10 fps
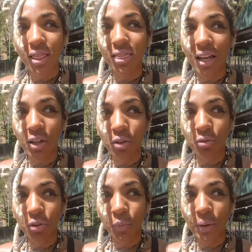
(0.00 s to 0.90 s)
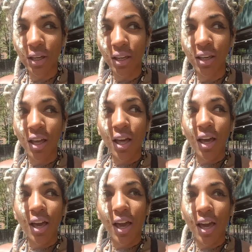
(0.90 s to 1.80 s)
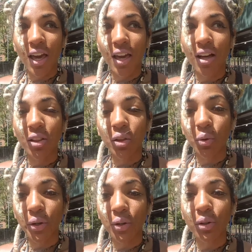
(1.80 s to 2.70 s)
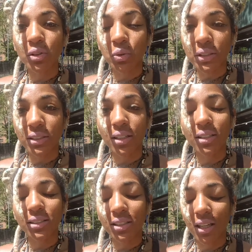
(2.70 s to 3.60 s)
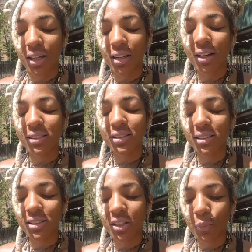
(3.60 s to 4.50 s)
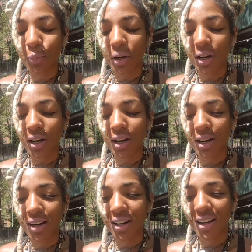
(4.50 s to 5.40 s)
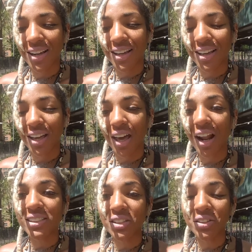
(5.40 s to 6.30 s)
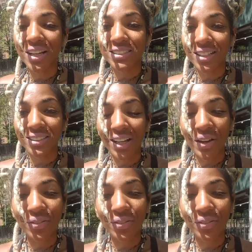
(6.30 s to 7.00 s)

Thank you for being a loyal Twisted Tea sipper. And I'll see you guys next time.